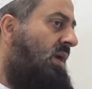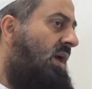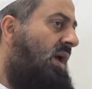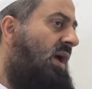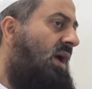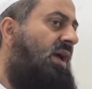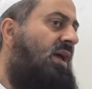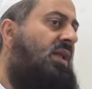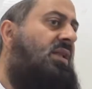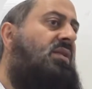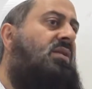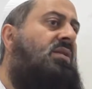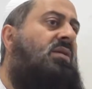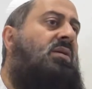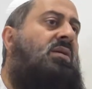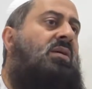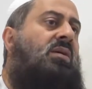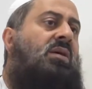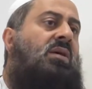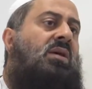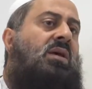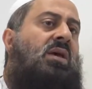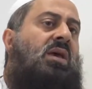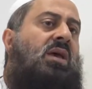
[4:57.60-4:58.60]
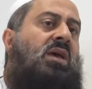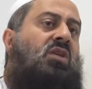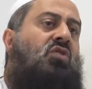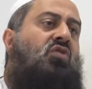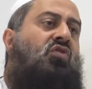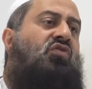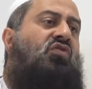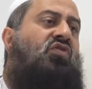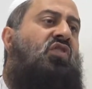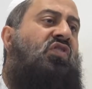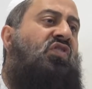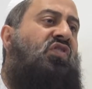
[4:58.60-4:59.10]
And he
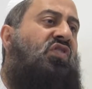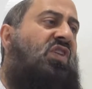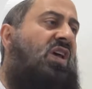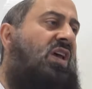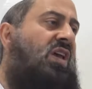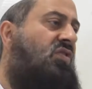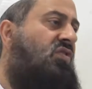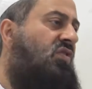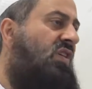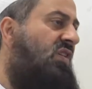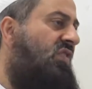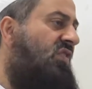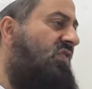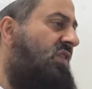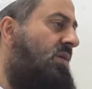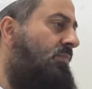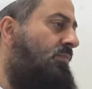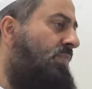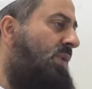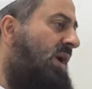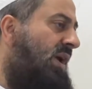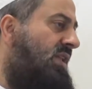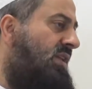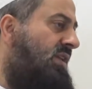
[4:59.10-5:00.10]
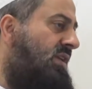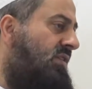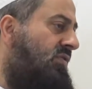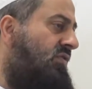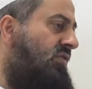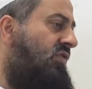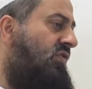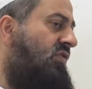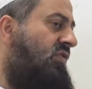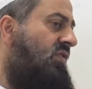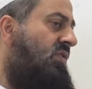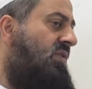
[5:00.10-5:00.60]
used to say to his
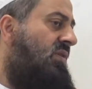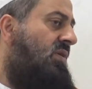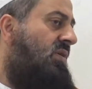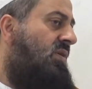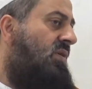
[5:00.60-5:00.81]
companions,